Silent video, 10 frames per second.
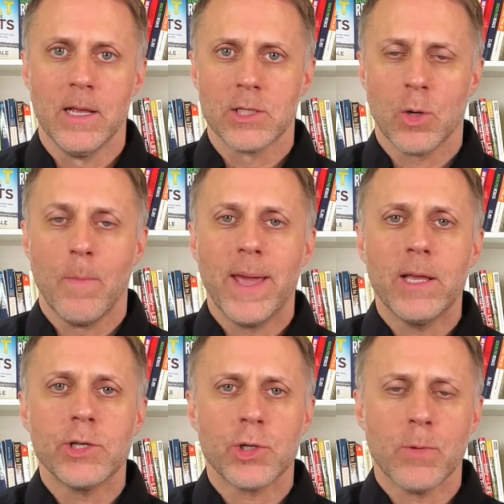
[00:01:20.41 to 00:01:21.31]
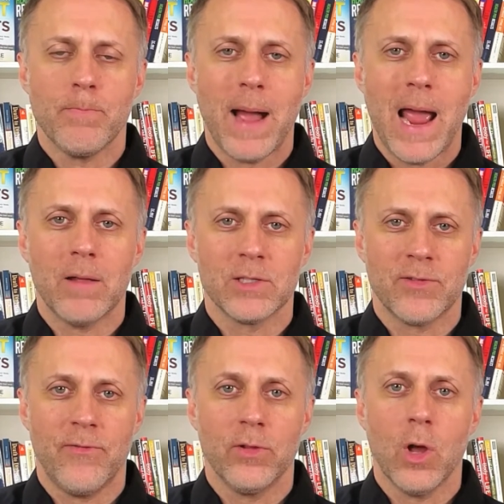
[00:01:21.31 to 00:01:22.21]
So making sure bile is
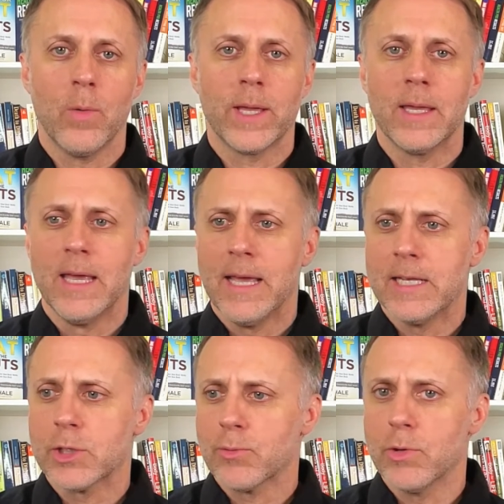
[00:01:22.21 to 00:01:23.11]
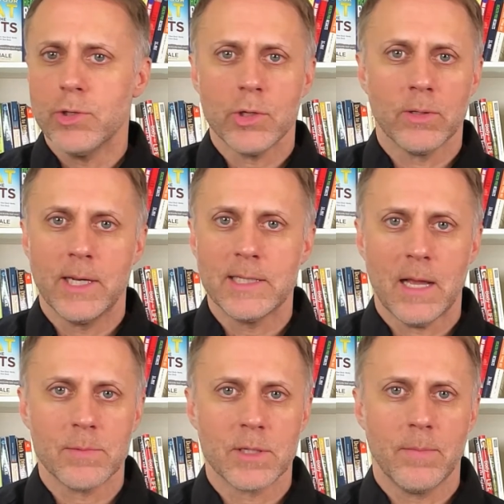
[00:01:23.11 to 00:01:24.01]
flowing is crucial
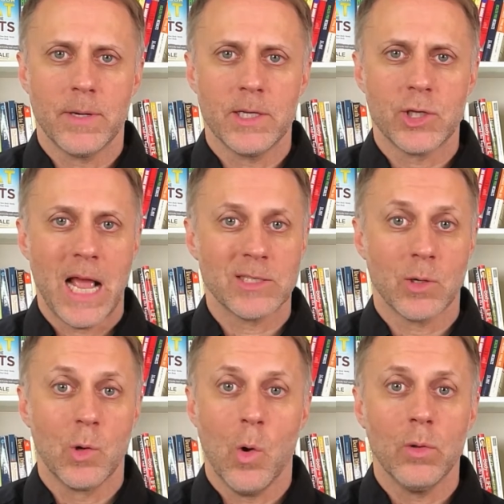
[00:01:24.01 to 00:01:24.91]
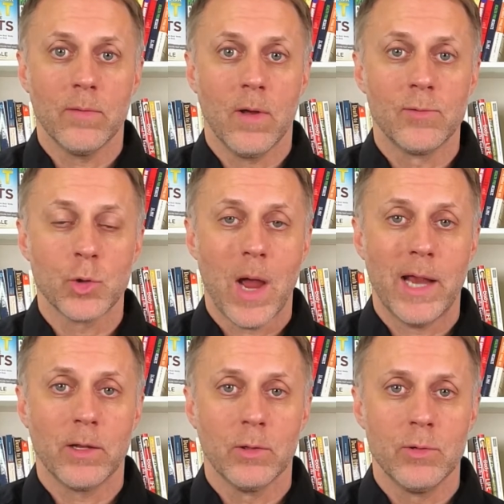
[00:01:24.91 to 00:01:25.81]
anytime somebody has a goal of, of
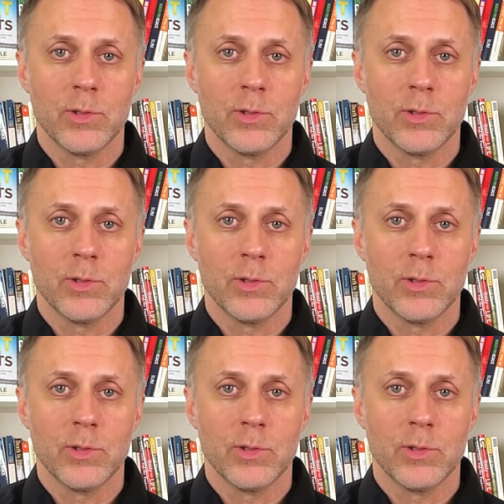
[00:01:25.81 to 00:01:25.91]
trying to lose